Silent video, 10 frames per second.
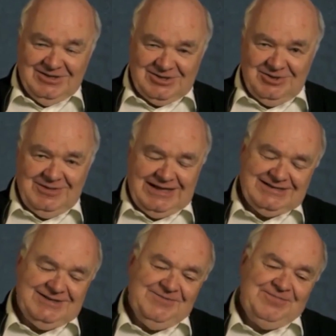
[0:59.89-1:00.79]
So
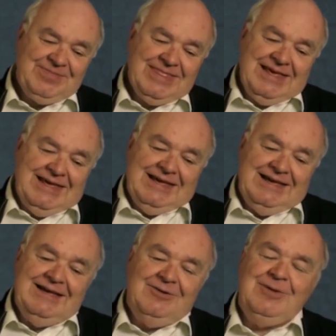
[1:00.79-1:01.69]
that
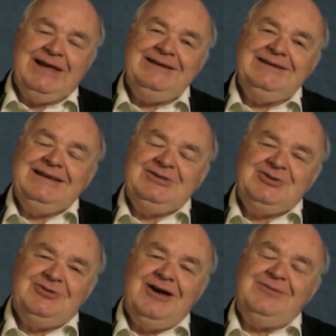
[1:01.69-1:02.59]
we need
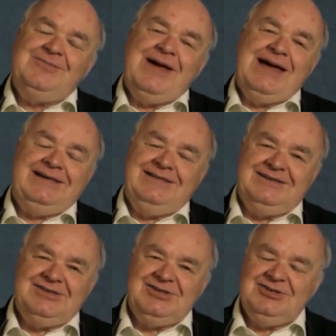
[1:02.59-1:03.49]
to unpack
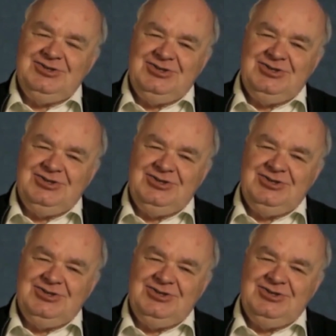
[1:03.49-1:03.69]
this